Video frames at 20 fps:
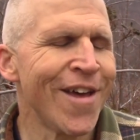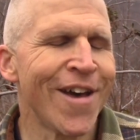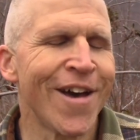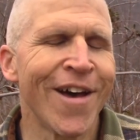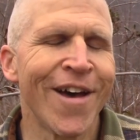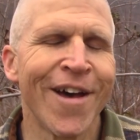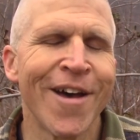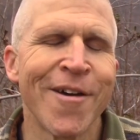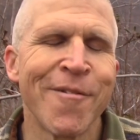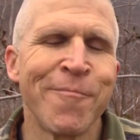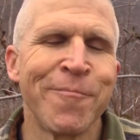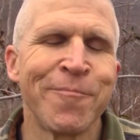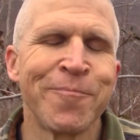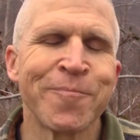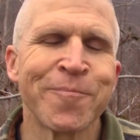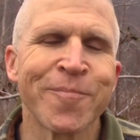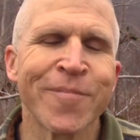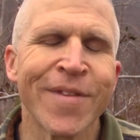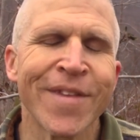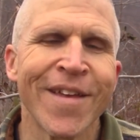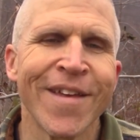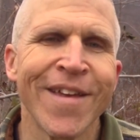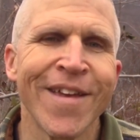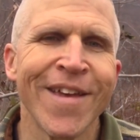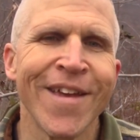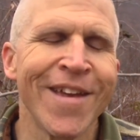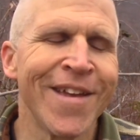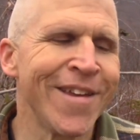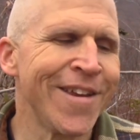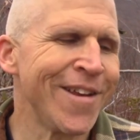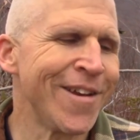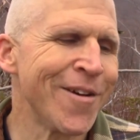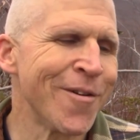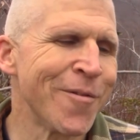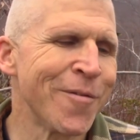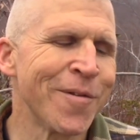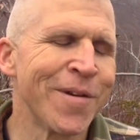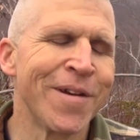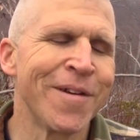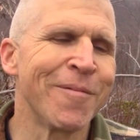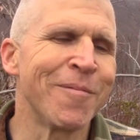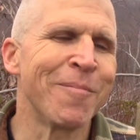um, eh, you know,